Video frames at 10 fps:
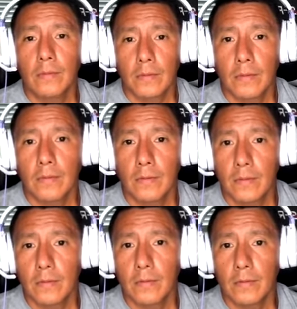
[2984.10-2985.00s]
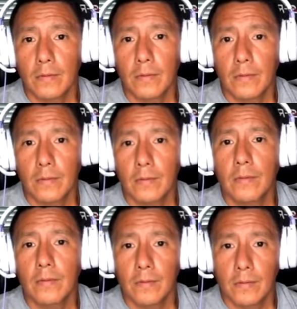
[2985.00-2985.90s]

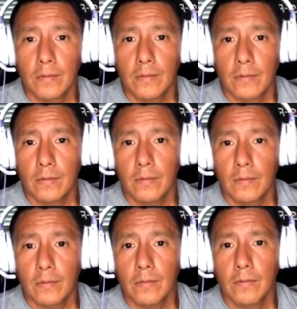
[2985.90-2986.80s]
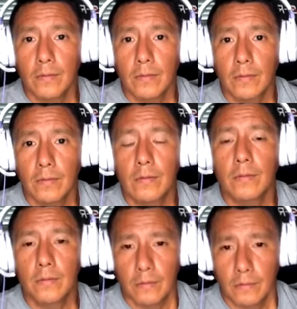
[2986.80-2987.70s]

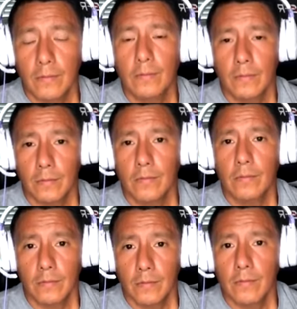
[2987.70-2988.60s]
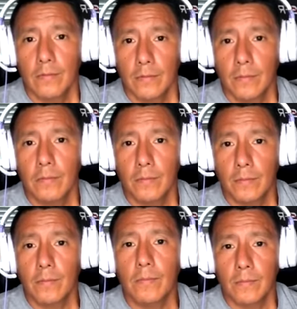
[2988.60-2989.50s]

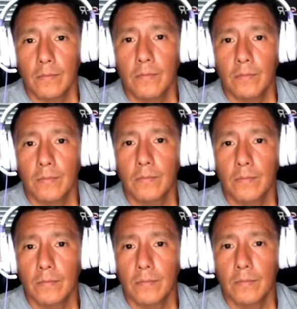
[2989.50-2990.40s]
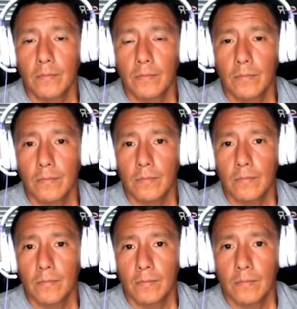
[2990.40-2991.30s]

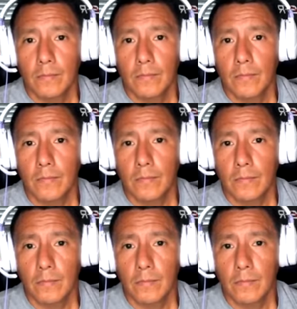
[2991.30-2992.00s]
(not speaking)